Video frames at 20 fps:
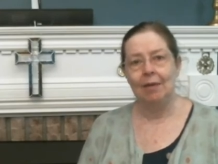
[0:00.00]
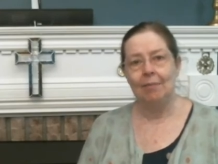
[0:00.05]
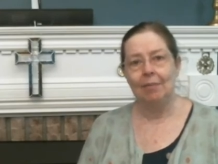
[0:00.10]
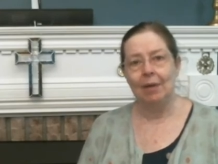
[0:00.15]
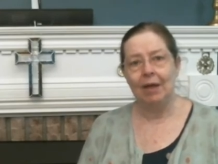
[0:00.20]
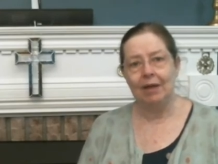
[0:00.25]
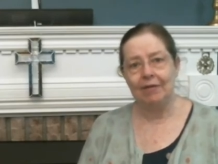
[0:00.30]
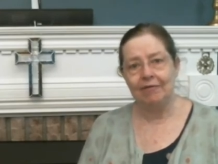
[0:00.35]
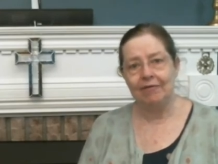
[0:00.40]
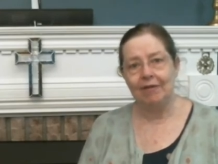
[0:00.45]

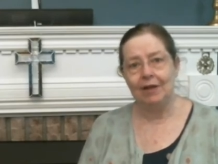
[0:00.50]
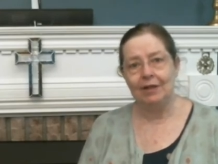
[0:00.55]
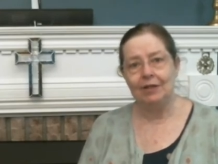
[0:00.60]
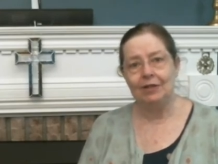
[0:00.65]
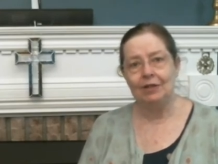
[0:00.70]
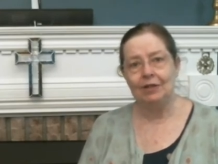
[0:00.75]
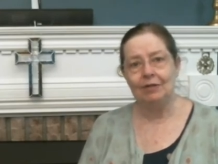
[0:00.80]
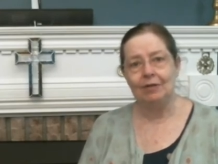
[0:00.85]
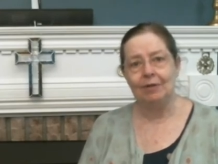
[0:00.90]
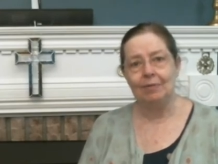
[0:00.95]
I
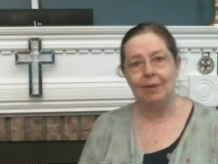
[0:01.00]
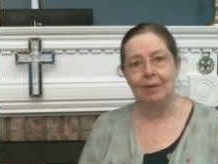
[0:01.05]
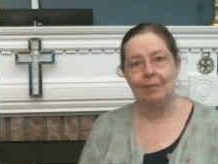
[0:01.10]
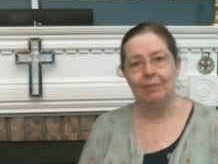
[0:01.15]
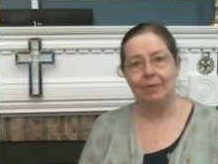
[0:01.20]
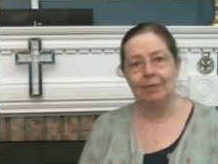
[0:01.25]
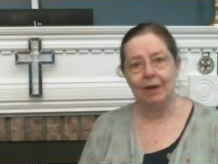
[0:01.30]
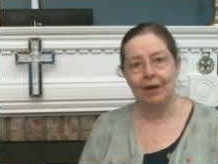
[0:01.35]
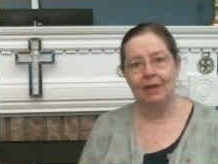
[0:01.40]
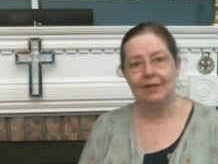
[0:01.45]
invite you to be
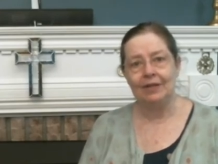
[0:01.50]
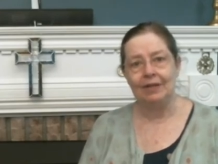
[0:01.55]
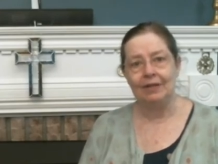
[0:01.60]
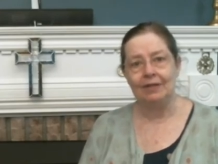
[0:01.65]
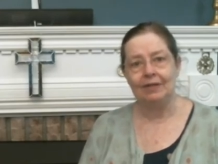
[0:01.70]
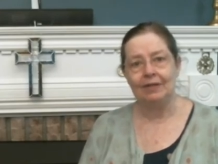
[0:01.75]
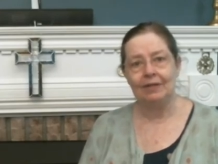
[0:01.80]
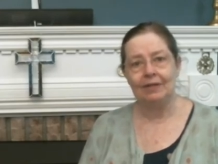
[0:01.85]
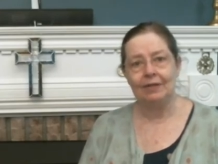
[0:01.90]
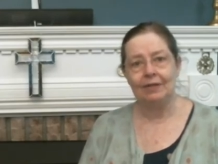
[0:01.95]

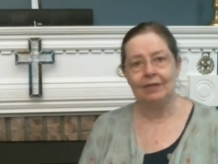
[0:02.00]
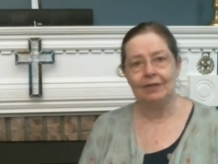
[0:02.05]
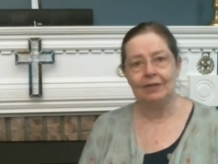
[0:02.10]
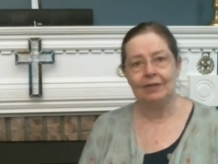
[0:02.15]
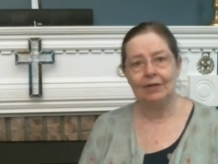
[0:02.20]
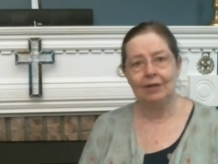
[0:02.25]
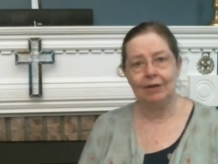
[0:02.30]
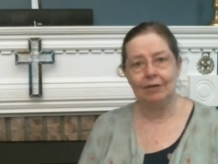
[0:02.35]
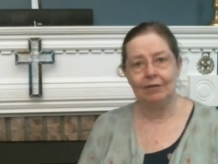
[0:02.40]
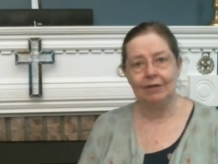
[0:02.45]
present
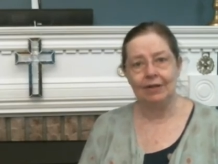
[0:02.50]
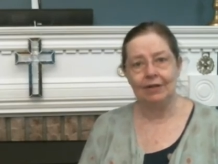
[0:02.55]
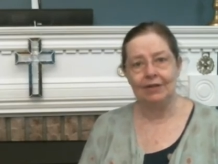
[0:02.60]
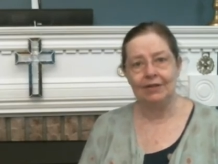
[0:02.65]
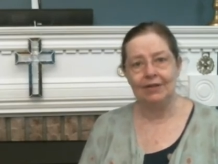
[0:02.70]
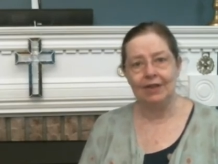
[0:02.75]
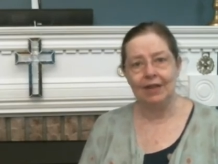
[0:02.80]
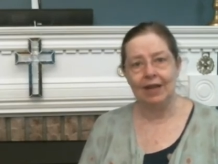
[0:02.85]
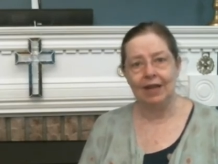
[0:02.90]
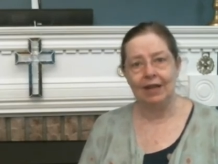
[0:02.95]
to your
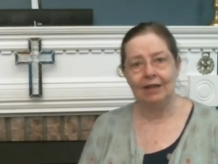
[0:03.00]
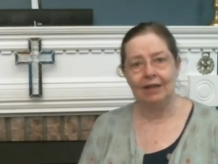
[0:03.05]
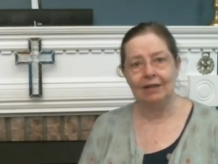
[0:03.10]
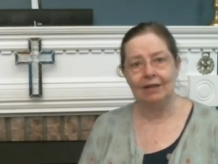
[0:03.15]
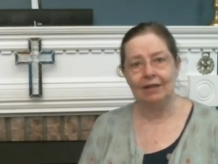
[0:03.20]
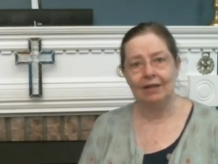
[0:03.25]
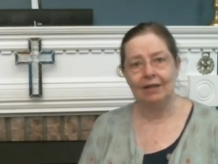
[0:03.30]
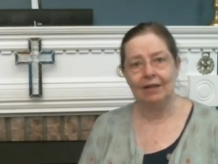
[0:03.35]
listening.